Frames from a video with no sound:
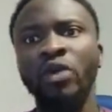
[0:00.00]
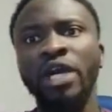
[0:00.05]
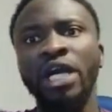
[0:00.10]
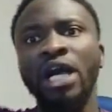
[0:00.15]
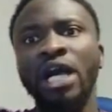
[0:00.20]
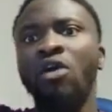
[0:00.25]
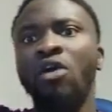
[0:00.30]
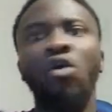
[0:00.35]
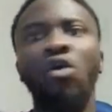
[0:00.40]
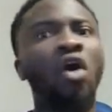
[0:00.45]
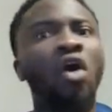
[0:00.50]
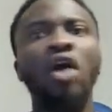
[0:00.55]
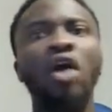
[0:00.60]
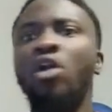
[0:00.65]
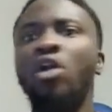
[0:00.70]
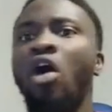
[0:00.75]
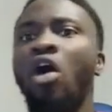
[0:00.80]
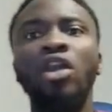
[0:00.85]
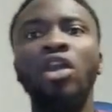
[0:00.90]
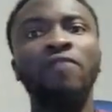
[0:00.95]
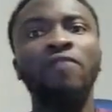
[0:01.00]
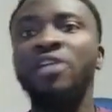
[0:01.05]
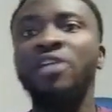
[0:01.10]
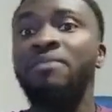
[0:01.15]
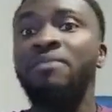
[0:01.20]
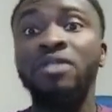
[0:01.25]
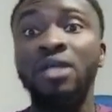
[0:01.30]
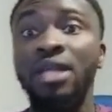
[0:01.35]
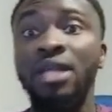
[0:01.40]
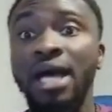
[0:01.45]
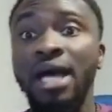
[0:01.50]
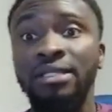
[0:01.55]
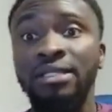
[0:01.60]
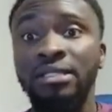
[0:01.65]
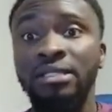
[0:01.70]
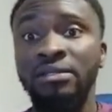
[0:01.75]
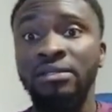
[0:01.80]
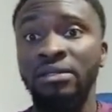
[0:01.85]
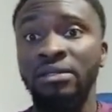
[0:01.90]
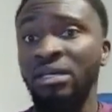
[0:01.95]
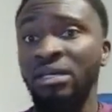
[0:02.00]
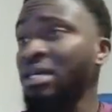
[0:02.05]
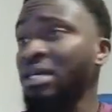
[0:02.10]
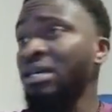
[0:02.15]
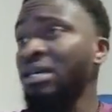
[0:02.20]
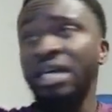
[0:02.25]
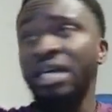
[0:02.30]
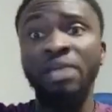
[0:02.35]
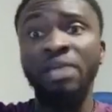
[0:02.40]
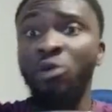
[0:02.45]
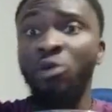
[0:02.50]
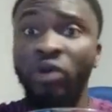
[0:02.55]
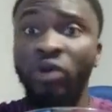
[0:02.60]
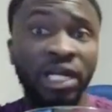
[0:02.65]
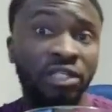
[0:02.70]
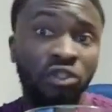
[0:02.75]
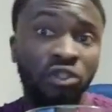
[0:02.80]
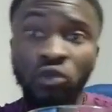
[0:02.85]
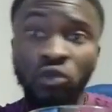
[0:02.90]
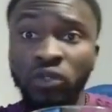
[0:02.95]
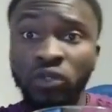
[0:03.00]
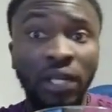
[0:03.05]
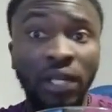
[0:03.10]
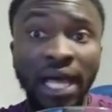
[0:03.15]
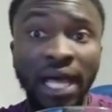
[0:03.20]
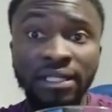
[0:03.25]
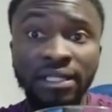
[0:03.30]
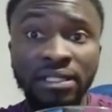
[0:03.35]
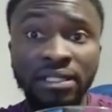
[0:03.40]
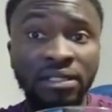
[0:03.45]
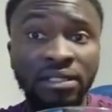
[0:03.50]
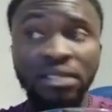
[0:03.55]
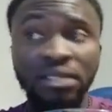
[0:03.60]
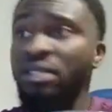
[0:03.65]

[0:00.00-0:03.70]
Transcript: we can call all of them salats. Hypocrites do salat,